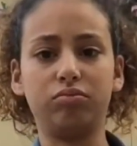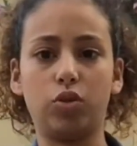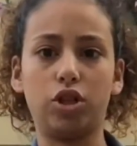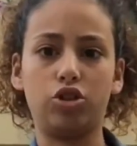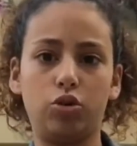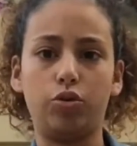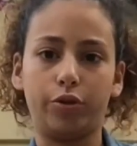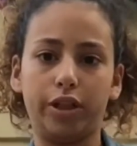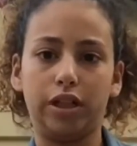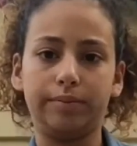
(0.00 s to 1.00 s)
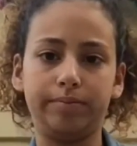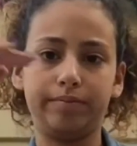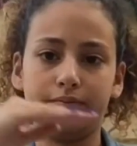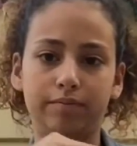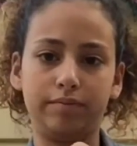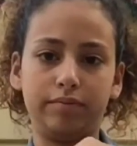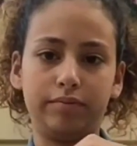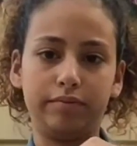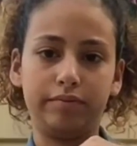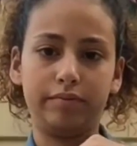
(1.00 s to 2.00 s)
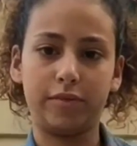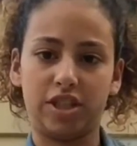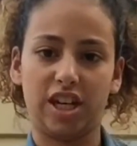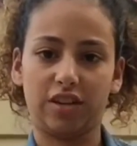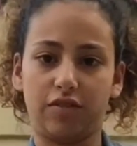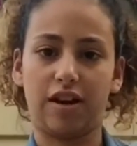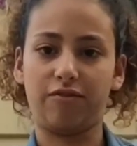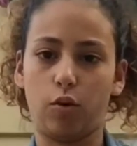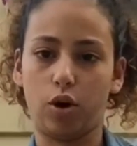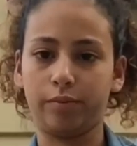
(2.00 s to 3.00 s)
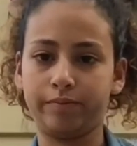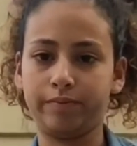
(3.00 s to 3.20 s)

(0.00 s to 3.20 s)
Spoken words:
1, 2, 3, 6, 5, 4.